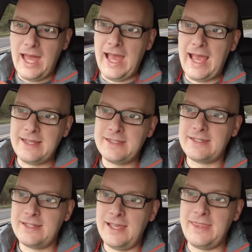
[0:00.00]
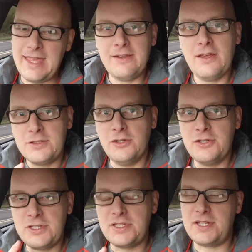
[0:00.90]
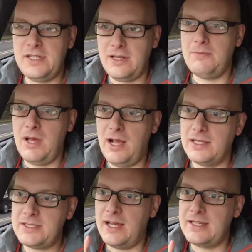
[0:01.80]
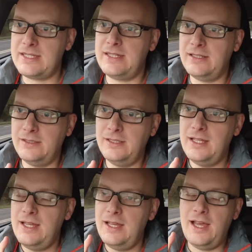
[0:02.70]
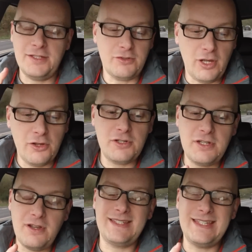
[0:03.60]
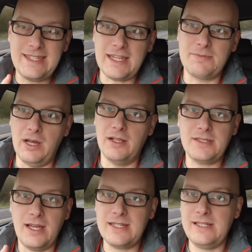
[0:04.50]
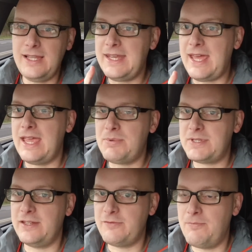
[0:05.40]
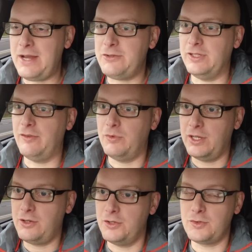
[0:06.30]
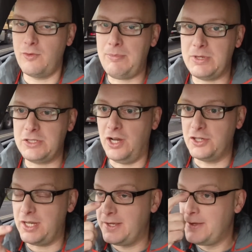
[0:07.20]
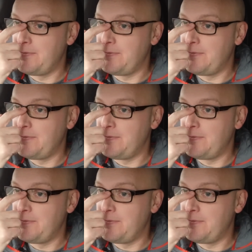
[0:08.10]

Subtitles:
and at the end of those 169 miles, 196 miles, I still had 8% battery left when I got to a rapid charger.